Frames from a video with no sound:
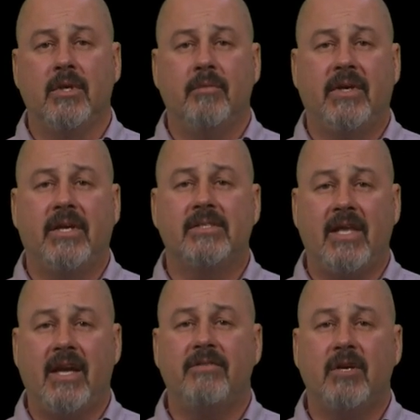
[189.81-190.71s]
Because
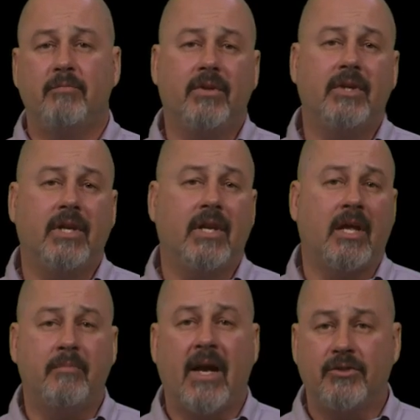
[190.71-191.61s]
they have the ability to
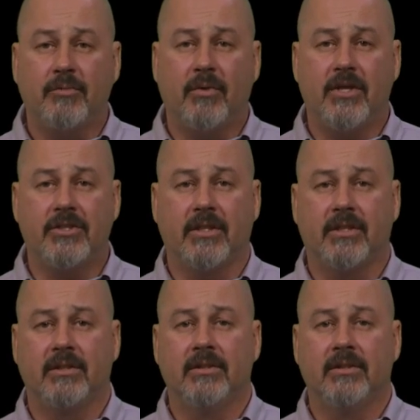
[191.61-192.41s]
impact your project